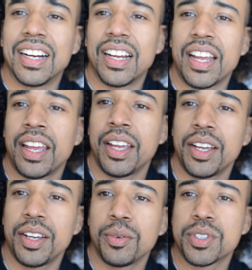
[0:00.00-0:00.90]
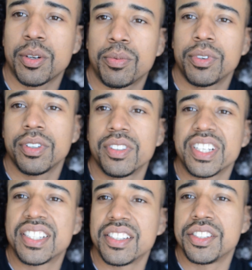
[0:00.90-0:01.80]
Hey, what's up, world?
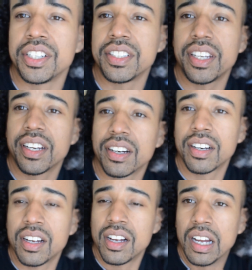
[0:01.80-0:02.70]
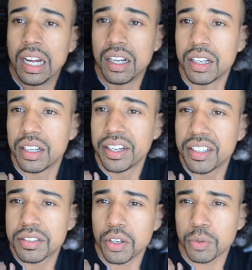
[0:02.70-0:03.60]
It's Sencheezy here. Here
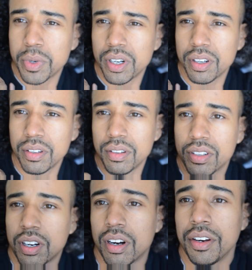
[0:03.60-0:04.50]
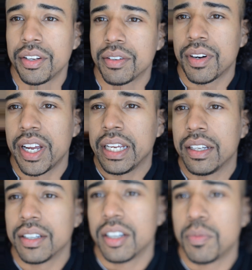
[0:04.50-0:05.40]
to talk about car audio, right?
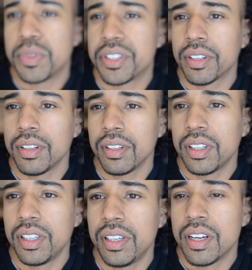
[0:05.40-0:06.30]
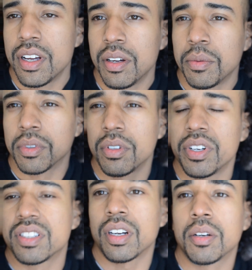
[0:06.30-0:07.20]
Particularly, we're gonna go
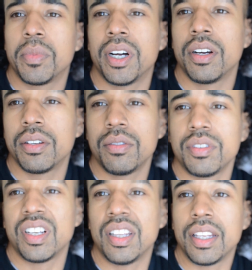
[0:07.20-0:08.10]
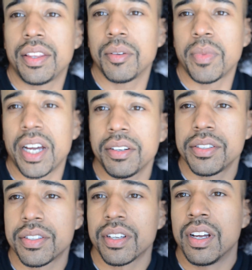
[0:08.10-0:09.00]
ahead and talk about lithium
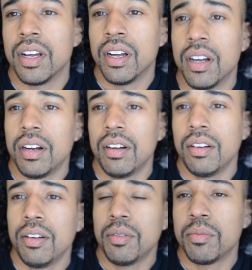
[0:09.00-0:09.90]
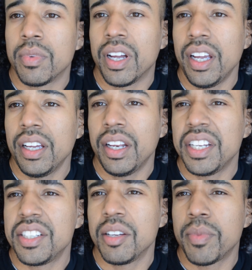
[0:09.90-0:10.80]
batteries, and
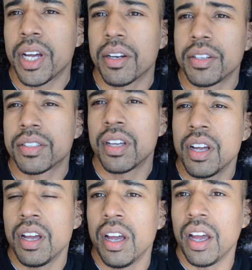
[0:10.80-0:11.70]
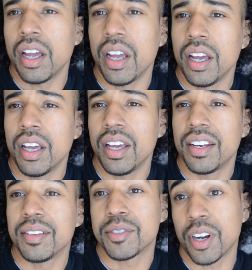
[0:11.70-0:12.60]
AGM batteries,
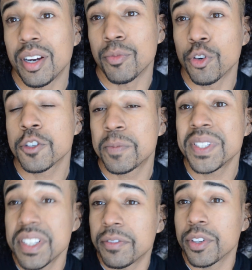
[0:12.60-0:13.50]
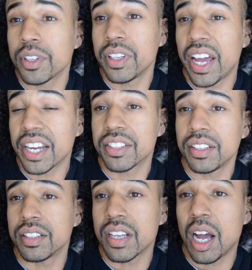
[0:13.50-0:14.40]
and sorry, more specifically, actually,
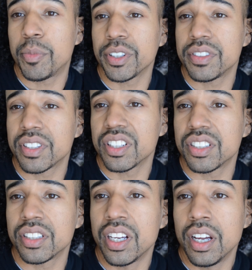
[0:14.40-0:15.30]
the topic of discussion